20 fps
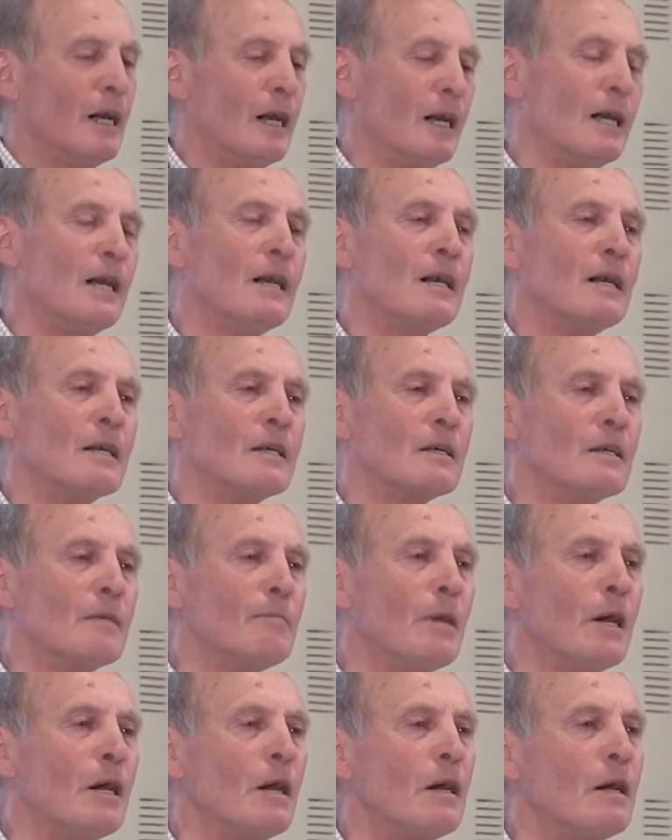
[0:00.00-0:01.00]
Ah,
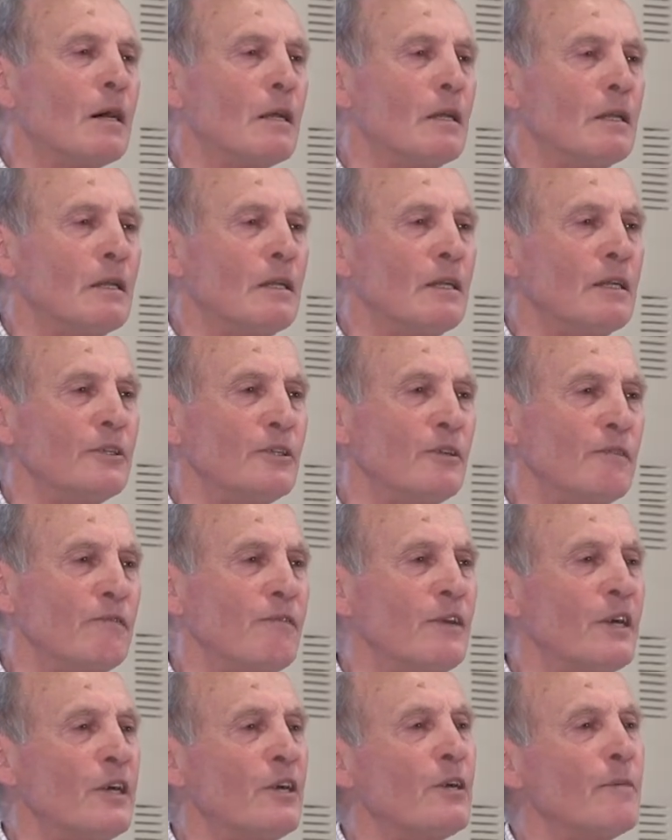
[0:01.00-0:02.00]
come all ye
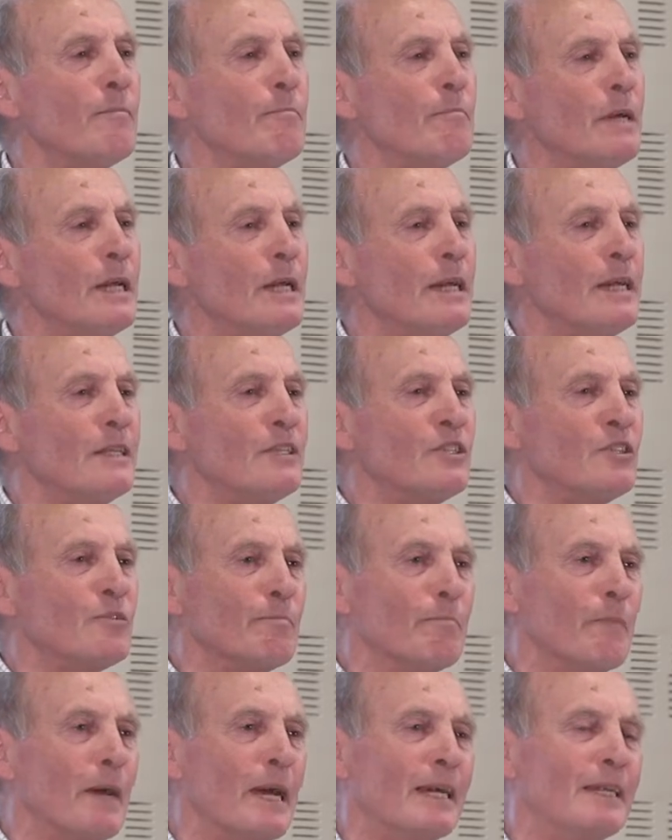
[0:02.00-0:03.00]
fair maids,
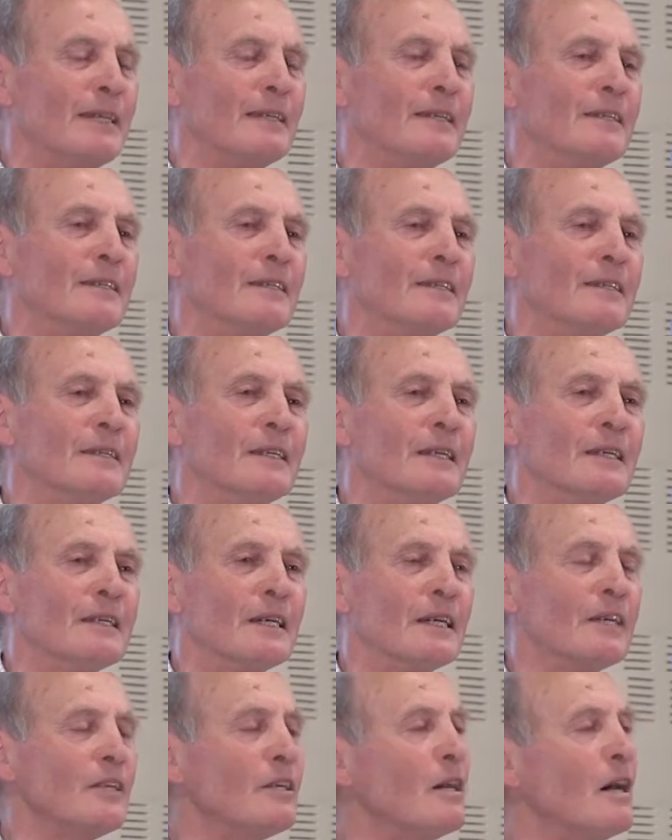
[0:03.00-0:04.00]
men,
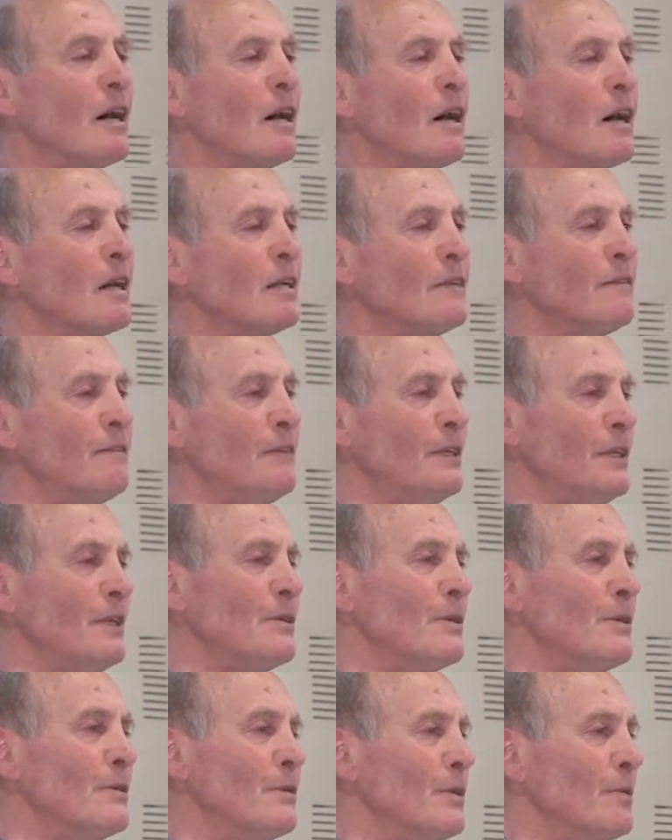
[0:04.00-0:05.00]
and
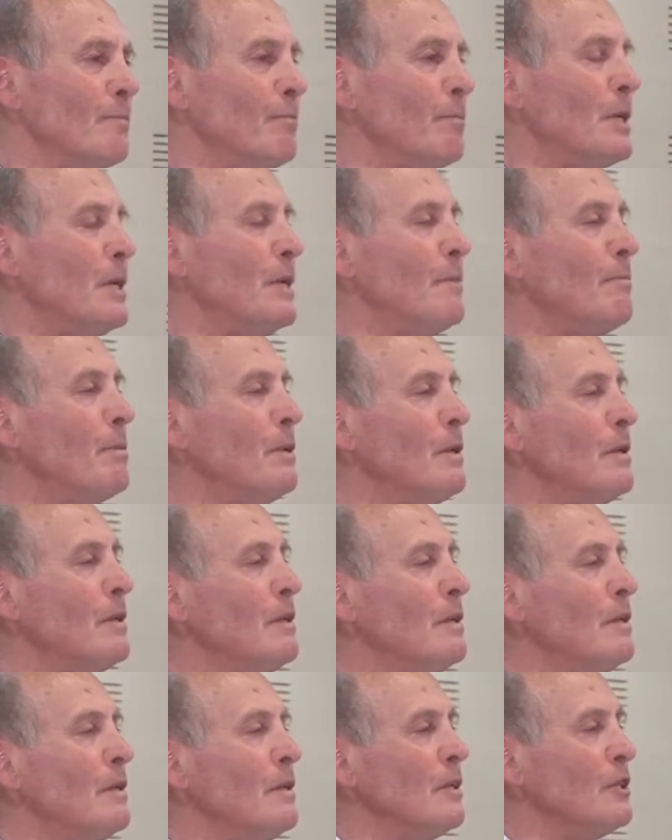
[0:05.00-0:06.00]
God-fearing
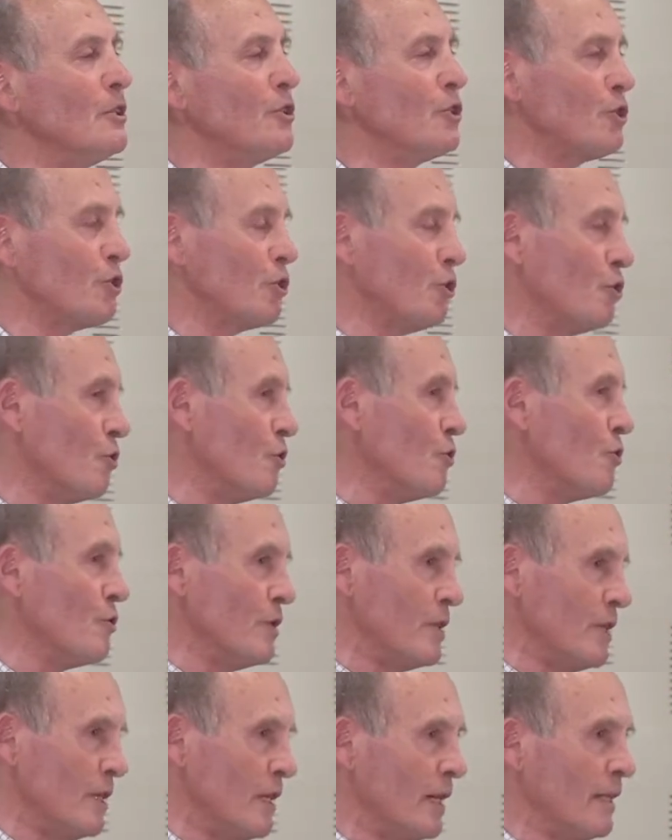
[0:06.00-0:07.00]
people, a
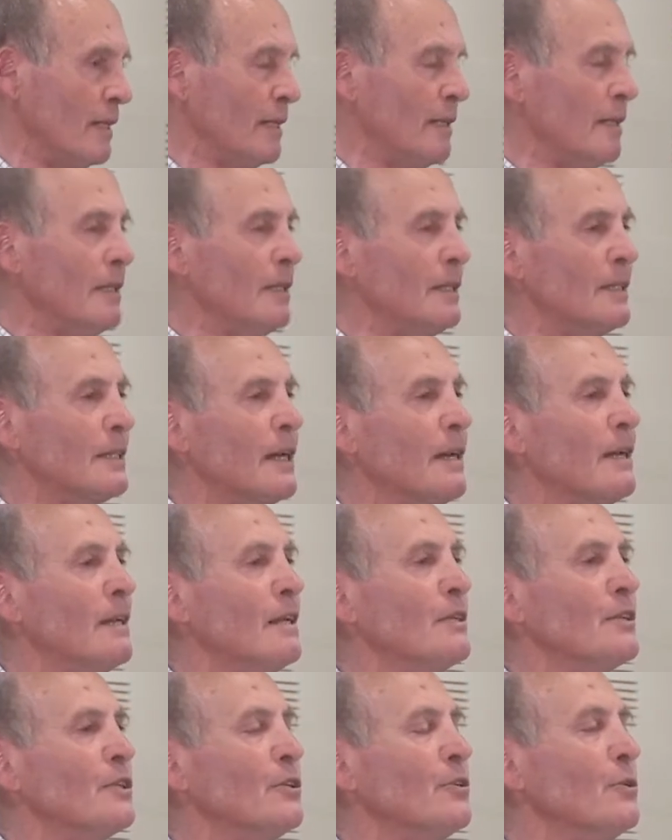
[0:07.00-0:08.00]
story I'll
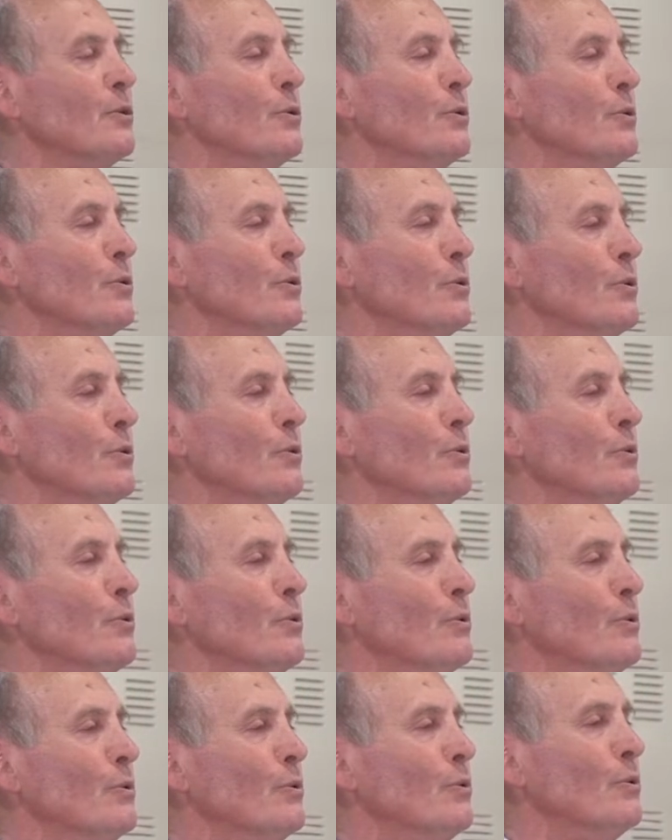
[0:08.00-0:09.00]
tell to
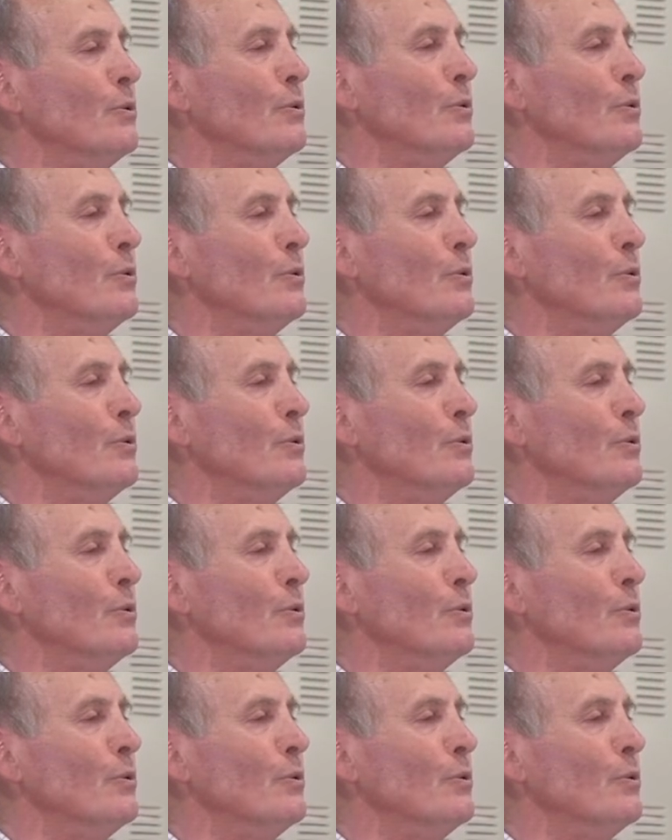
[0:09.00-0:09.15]
you.